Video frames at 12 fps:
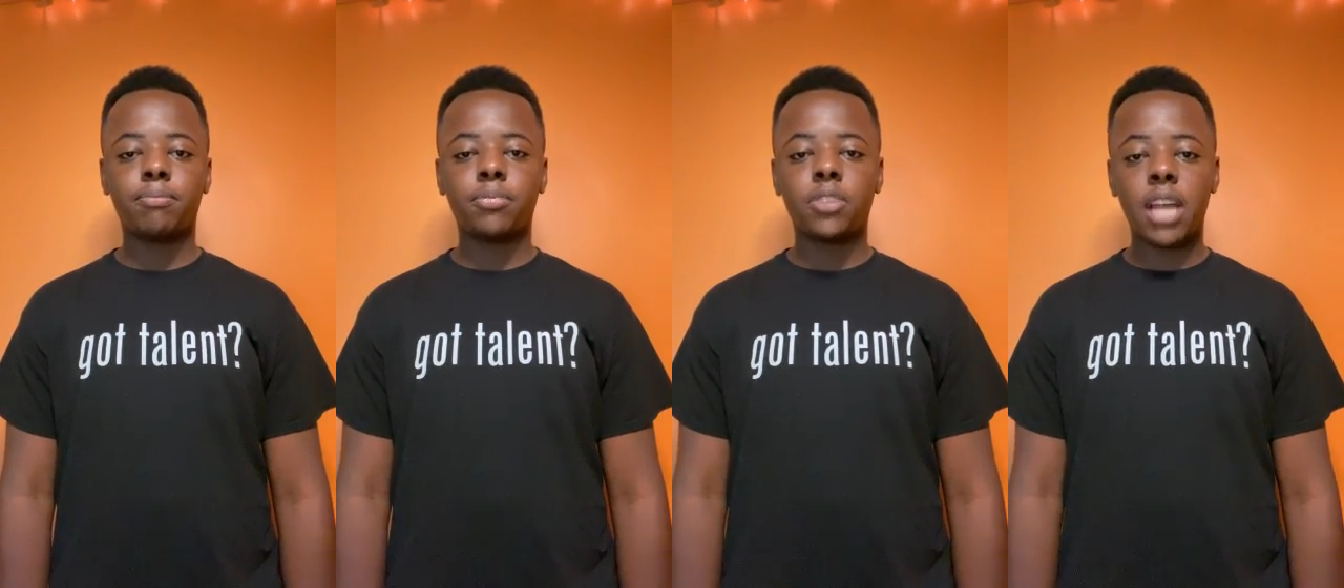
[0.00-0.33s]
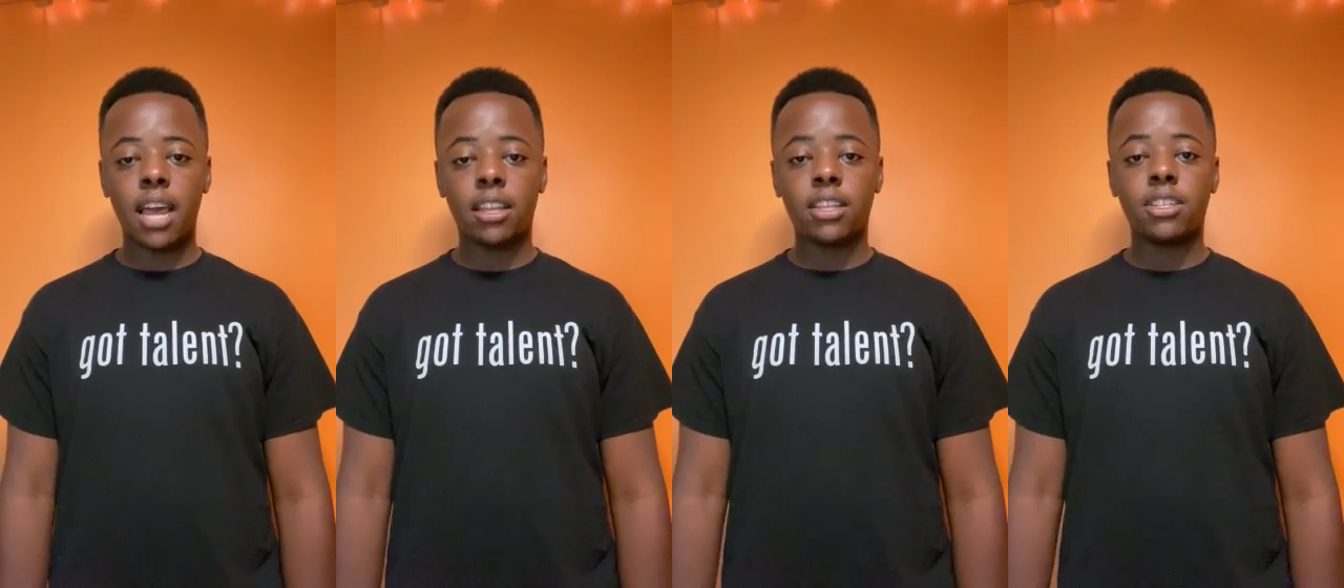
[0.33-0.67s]

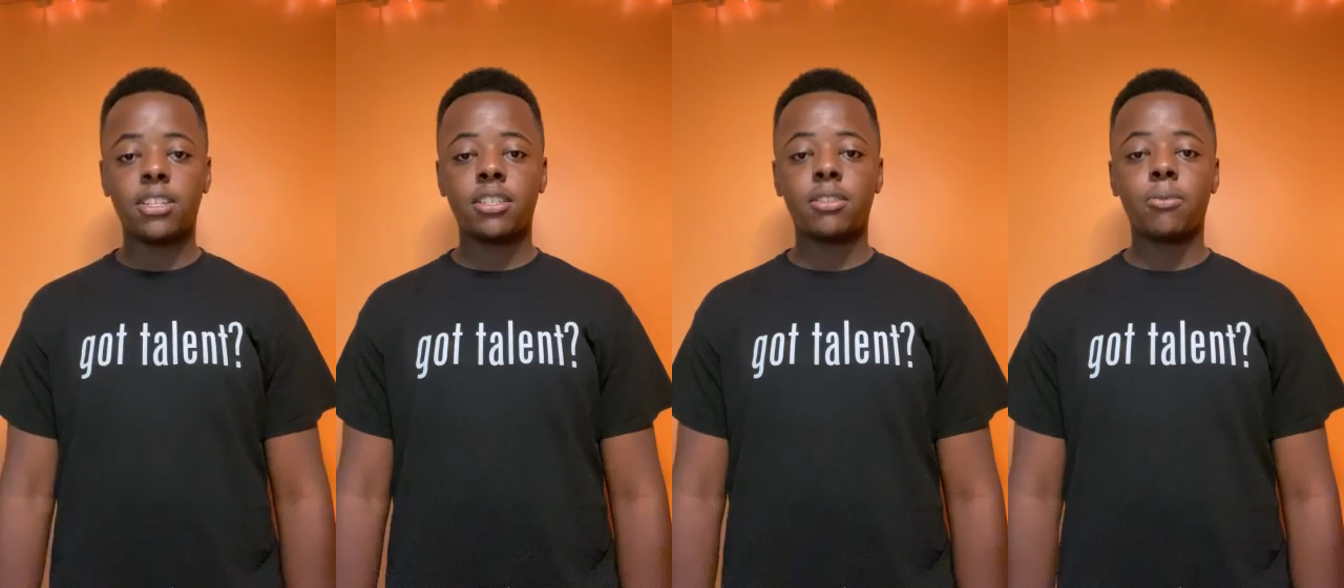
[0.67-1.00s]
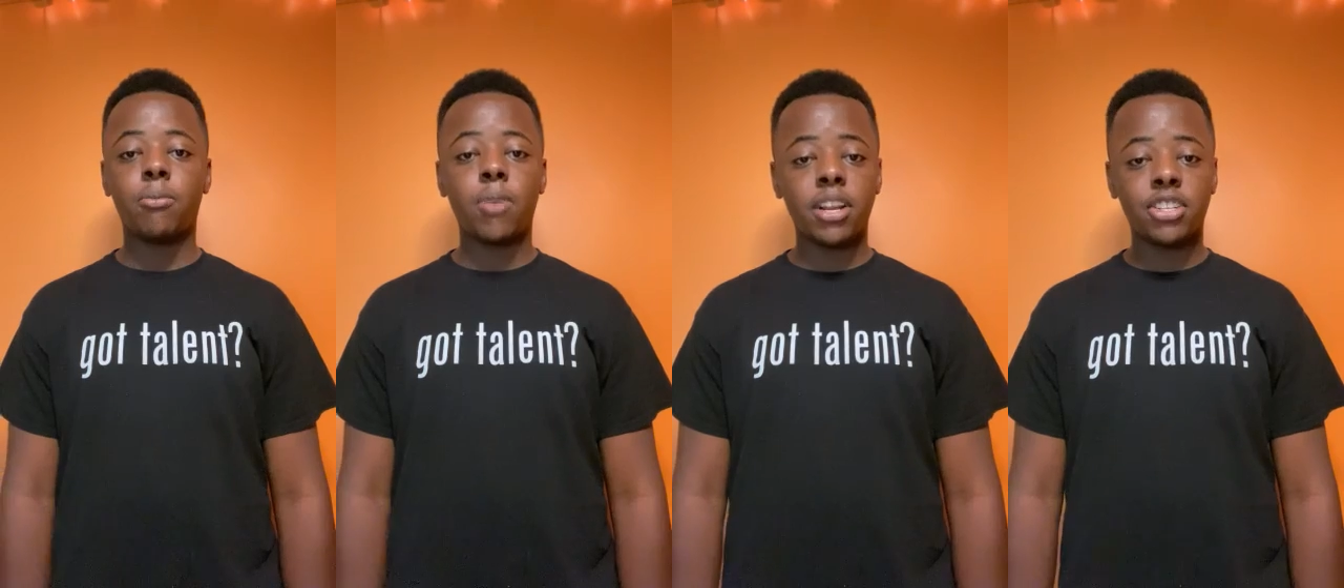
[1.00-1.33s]
challenge,
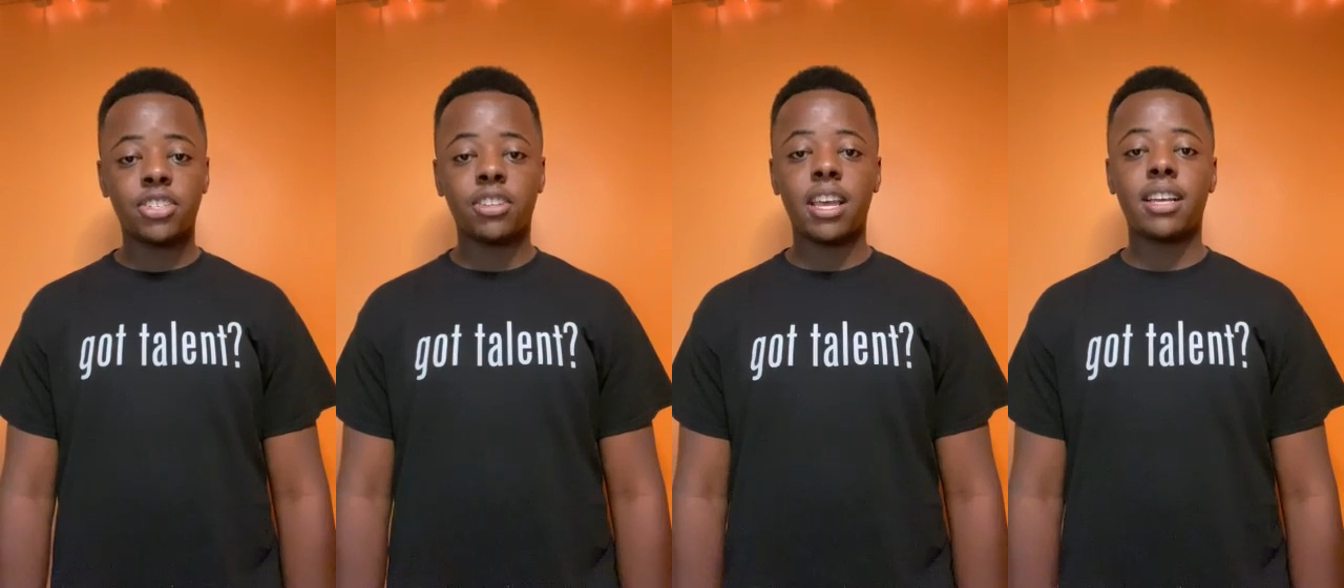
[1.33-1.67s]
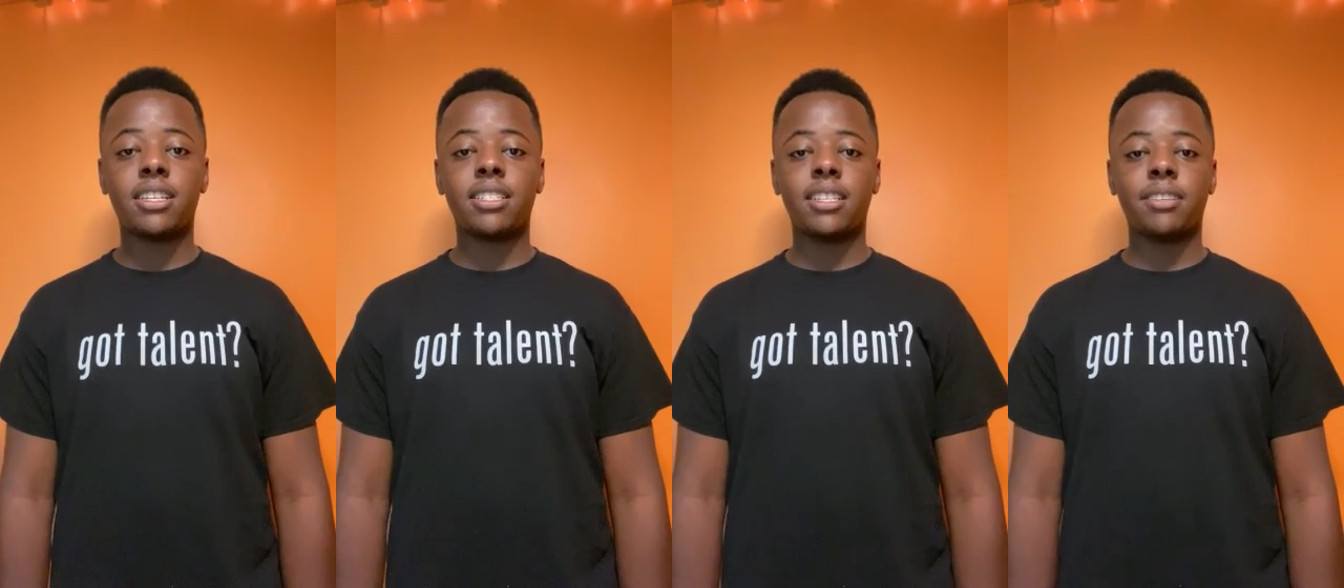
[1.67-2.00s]
what is your
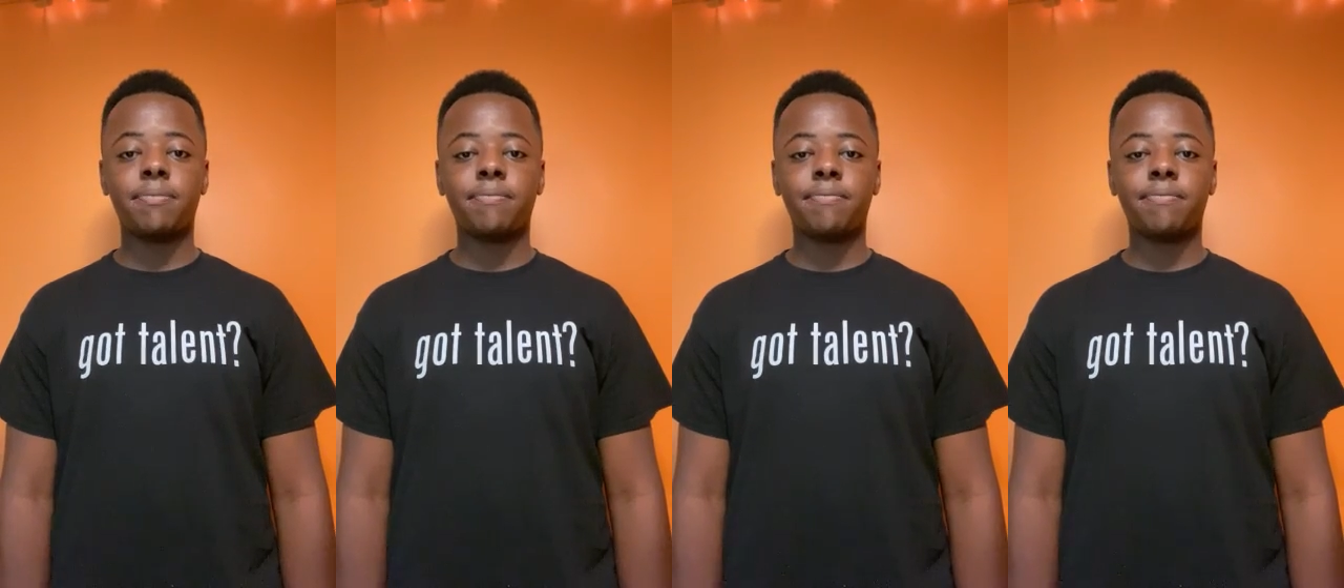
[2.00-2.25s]
legacy?